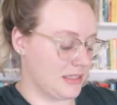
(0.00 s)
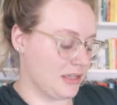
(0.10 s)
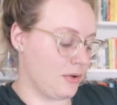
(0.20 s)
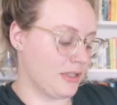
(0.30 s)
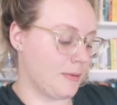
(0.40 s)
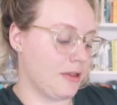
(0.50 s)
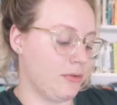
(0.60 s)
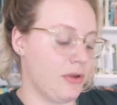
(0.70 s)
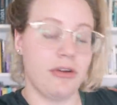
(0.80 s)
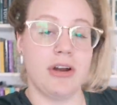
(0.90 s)
So it's about
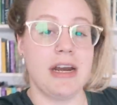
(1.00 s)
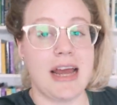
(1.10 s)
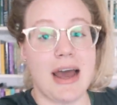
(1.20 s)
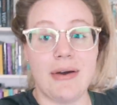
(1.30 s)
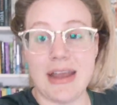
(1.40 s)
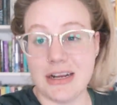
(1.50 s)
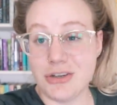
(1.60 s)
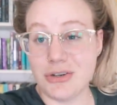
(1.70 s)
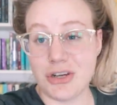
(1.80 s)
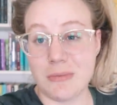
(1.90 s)
3:30 now.
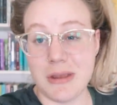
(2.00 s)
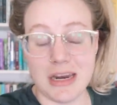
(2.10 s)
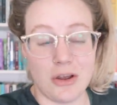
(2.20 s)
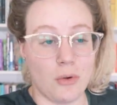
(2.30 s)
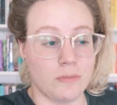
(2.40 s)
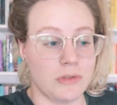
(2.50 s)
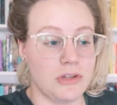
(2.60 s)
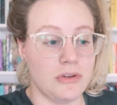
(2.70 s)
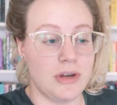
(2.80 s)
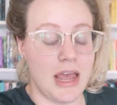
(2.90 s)
Andrew should be getting home
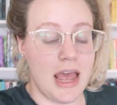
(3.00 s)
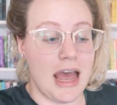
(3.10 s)
soon.